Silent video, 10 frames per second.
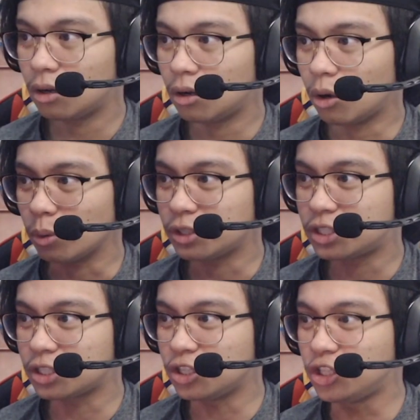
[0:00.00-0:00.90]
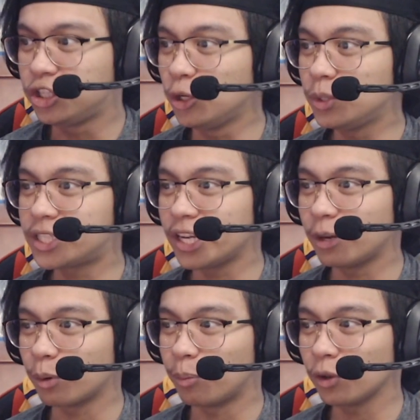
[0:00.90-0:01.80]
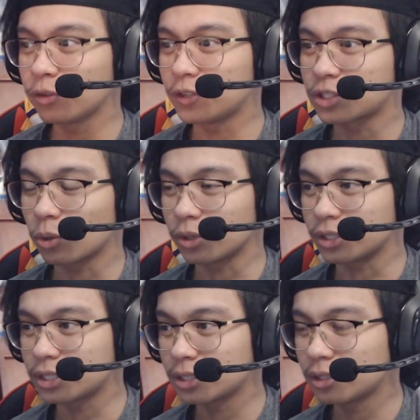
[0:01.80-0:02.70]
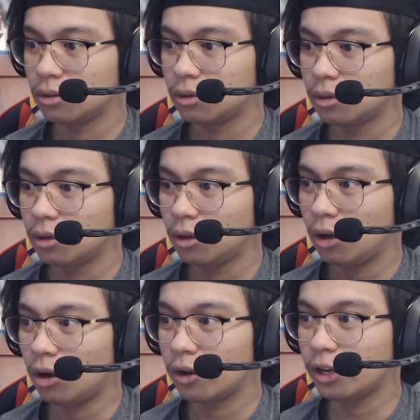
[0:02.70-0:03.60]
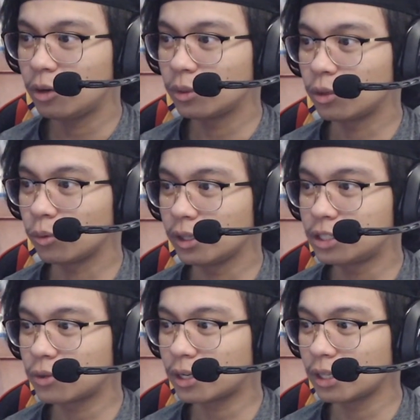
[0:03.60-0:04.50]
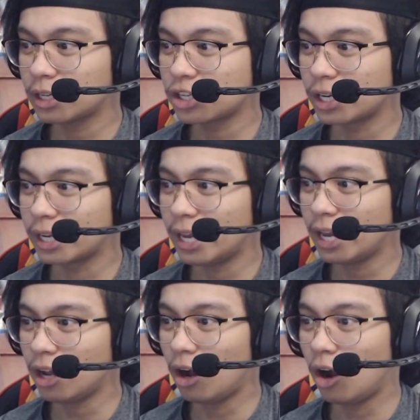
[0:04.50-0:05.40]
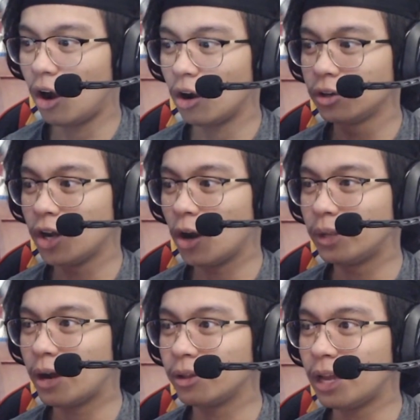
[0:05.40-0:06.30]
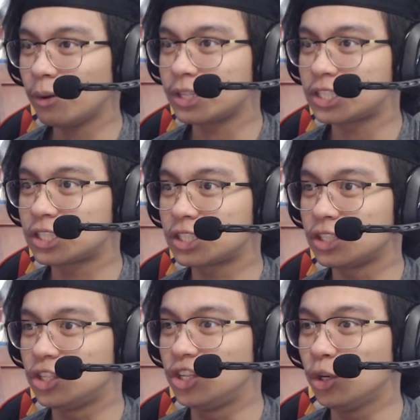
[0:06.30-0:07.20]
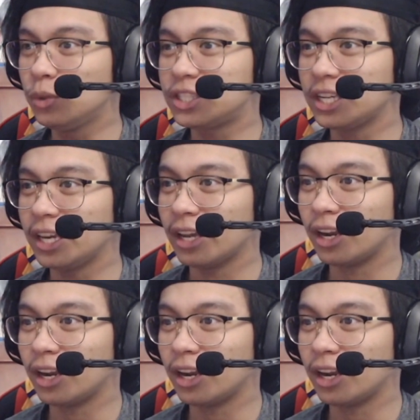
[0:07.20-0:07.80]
Oh, he's juicing it with both of his swords. I'll hit him with the release recollection again. Oh no, now he's juicing it.